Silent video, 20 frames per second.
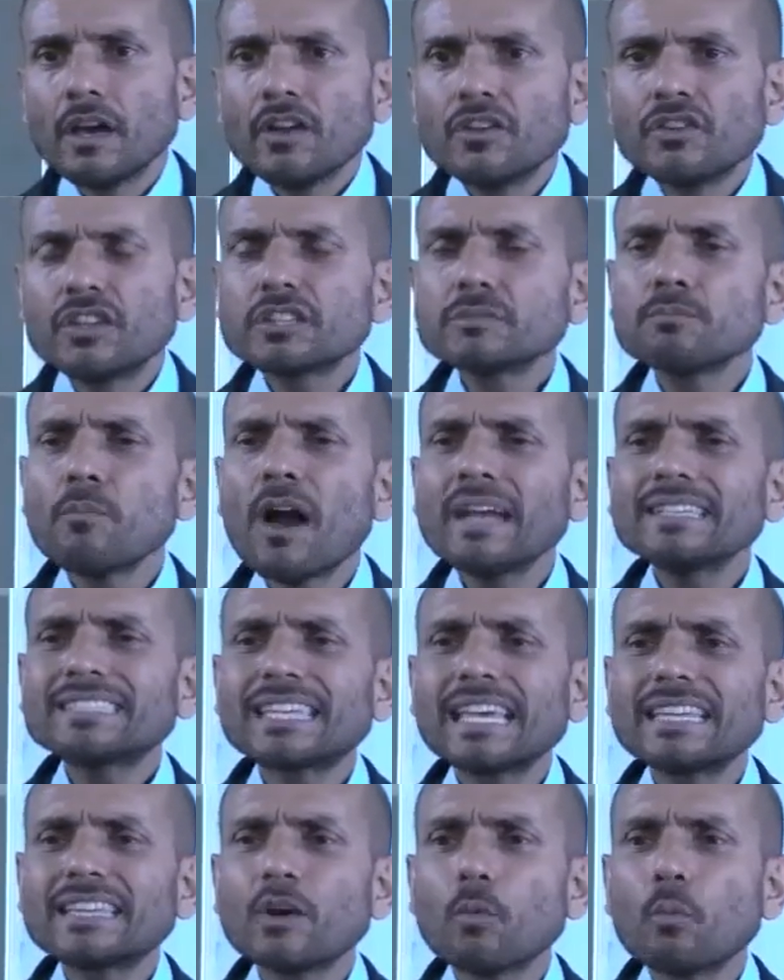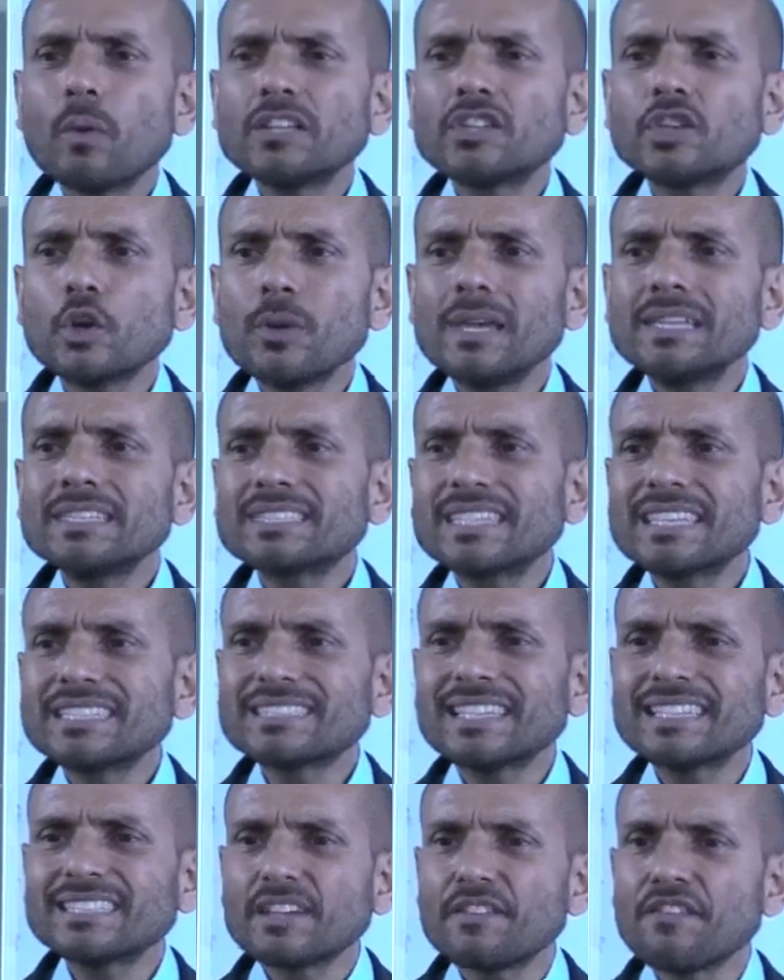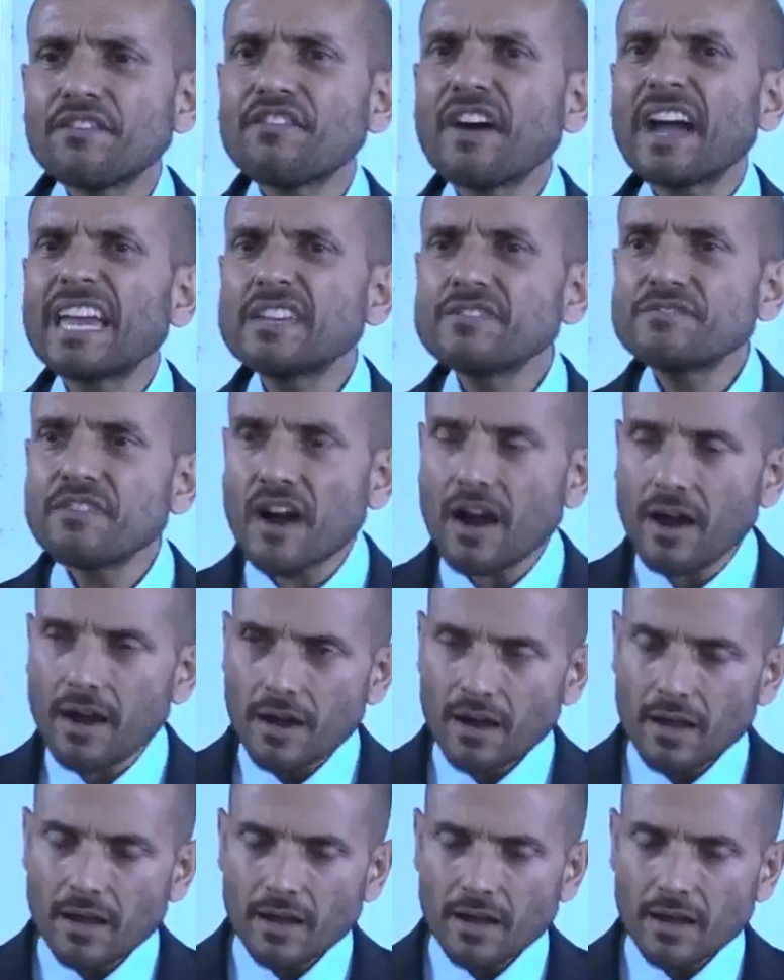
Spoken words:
this mindset that we're doing sisters a favor